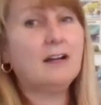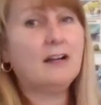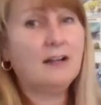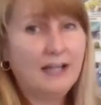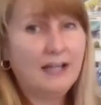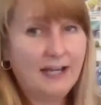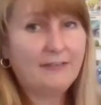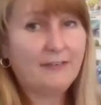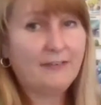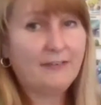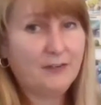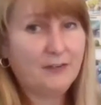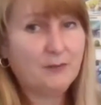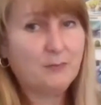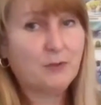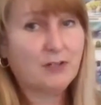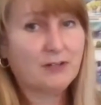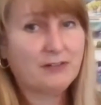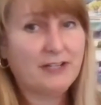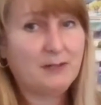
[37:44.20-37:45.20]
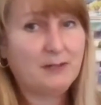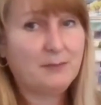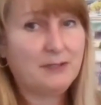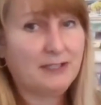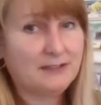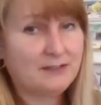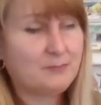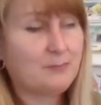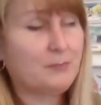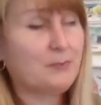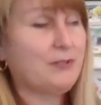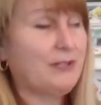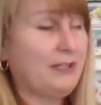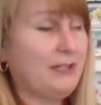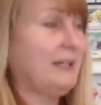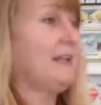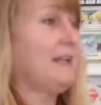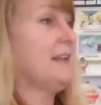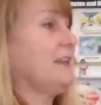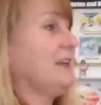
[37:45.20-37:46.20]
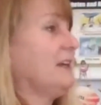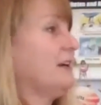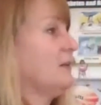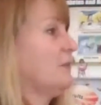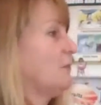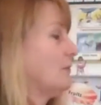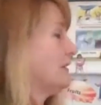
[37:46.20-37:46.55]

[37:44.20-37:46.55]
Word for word: have a few more green beans. Boy, they are